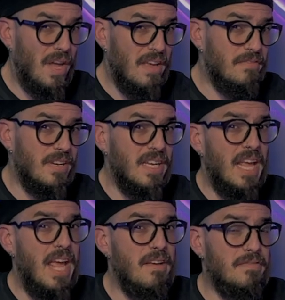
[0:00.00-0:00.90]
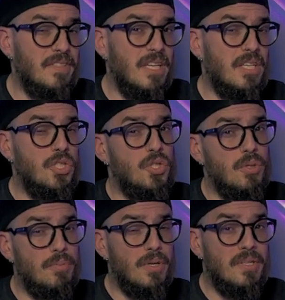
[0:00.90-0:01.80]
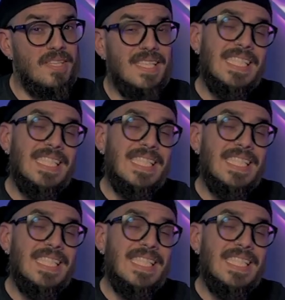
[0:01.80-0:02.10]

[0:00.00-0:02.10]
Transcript: even if the Schuberth